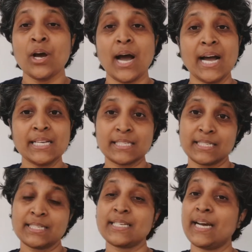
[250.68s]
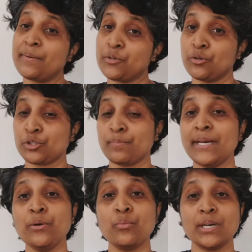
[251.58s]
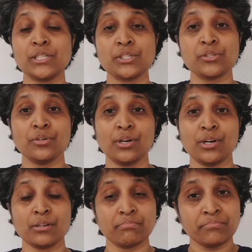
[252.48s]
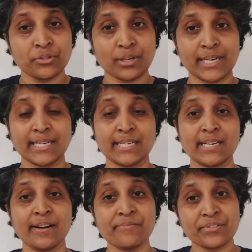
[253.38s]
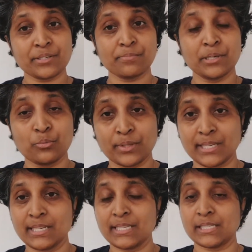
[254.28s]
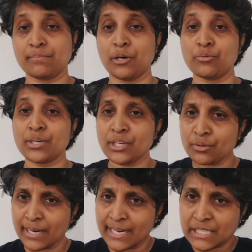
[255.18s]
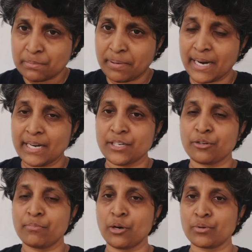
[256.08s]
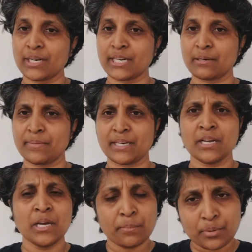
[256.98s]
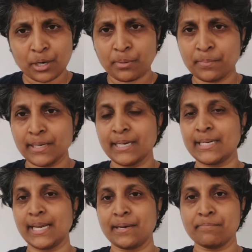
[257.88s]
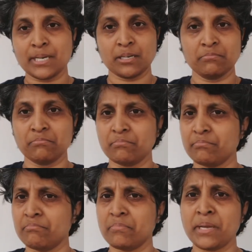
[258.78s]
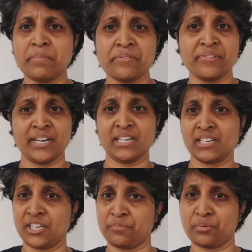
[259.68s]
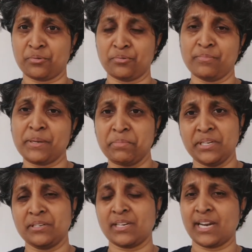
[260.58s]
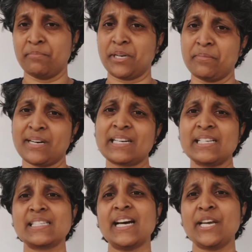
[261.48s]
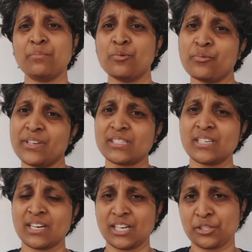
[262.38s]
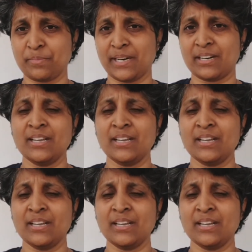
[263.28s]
As time goes by, once you're getting comfortable within this boundary, you can expand your bound a little bit. Probably it can become maybe Final Cut Pro, maybe it can become at least iMovies, GarageBand,